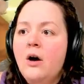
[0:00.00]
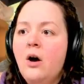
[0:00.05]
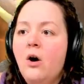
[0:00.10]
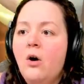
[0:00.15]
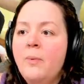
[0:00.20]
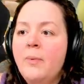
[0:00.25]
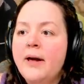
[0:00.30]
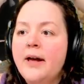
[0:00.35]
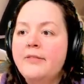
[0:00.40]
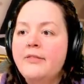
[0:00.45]

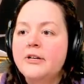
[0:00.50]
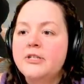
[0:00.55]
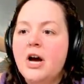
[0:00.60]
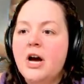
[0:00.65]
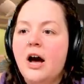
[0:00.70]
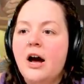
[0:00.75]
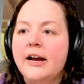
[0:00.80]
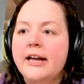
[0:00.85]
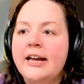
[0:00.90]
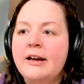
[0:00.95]
Oh my God, they're
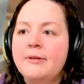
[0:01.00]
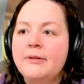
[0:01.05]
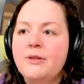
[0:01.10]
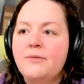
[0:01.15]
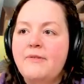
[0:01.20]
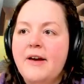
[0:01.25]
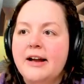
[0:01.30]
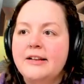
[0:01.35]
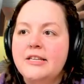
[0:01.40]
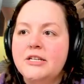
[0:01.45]
talking about the
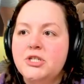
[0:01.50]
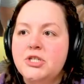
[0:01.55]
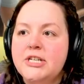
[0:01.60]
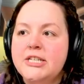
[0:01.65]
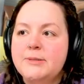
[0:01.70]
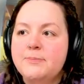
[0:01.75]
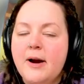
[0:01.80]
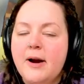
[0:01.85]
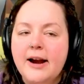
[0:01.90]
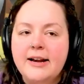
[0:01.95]
fact that
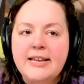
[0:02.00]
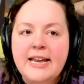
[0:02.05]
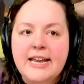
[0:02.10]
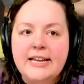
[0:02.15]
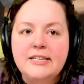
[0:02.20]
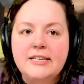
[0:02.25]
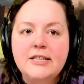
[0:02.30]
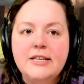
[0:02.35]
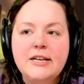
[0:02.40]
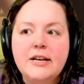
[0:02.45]
she's
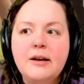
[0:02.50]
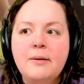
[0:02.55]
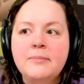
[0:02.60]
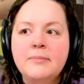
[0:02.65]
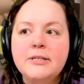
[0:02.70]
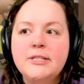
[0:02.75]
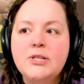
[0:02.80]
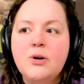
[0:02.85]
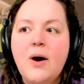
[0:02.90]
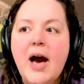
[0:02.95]
pregnant.
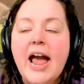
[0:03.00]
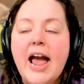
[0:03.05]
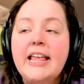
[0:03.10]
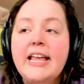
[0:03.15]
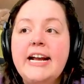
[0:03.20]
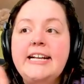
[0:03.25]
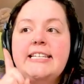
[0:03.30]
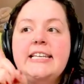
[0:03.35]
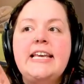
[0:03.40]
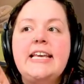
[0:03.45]
Um, so I
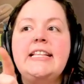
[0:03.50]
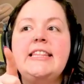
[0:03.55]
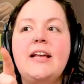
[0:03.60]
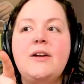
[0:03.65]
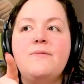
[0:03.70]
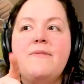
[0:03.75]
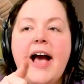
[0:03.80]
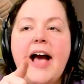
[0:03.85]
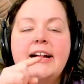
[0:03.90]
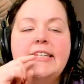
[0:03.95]
like to think
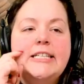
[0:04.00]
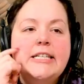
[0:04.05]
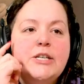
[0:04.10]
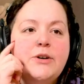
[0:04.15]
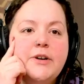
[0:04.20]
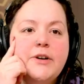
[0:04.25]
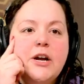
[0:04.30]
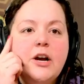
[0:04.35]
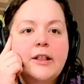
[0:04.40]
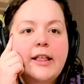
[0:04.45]
that Vax is
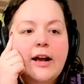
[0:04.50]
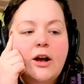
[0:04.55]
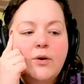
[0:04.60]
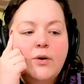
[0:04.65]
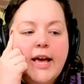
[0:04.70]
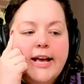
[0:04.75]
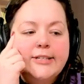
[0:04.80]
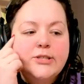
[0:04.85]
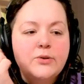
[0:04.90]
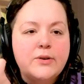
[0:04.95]
over here like,
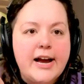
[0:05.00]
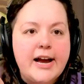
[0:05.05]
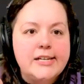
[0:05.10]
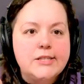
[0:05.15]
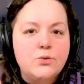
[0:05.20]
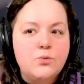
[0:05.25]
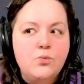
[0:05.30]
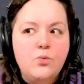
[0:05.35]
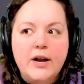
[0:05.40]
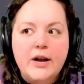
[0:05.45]
okay, so
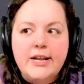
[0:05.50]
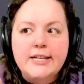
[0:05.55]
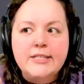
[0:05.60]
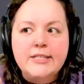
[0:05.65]
guys, what is